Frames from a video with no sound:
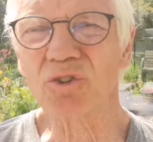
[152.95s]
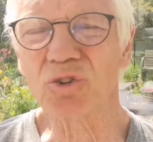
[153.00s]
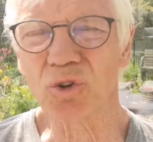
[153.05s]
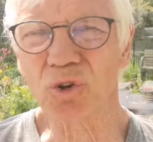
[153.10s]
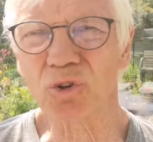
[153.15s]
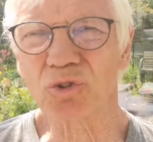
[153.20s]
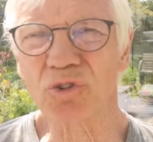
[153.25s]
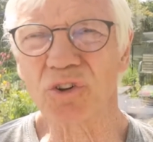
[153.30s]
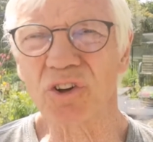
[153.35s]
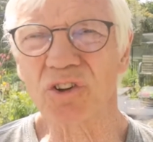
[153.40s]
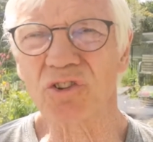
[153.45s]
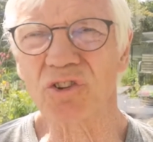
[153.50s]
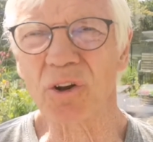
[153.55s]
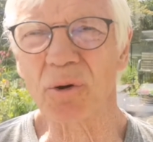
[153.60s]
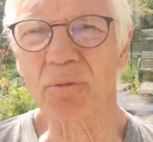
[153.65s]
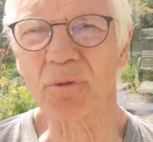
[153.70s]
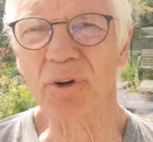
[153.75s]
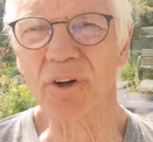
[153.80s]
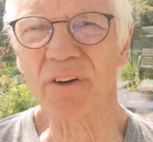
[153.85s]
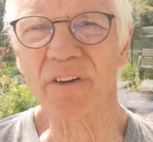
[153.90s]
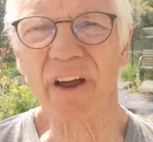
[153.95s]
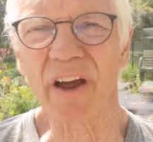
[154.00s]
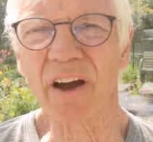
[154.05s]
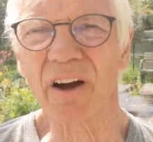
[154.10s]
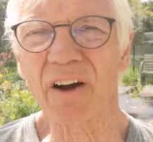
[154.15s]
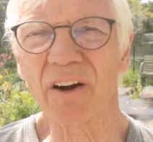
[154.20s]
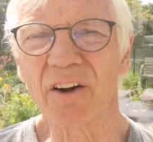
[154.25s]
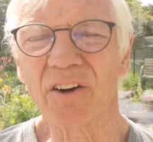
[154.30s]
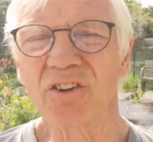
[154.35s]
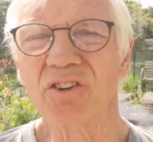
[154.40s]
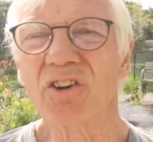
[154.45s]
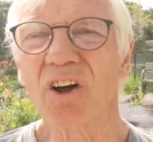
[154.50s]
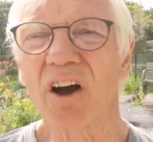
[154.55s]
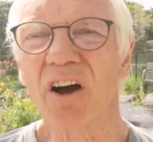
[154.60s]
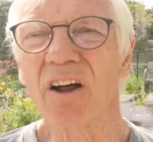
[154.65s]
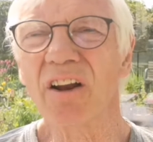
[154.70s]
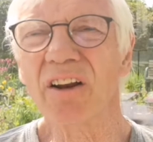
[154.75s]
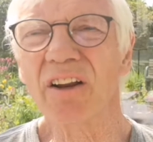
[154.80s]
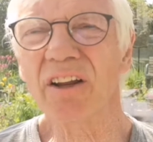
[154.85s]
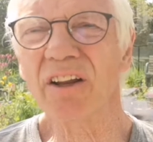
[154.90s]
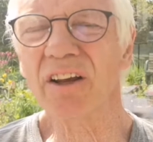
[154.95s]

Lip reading: torturing somebody, they are entirely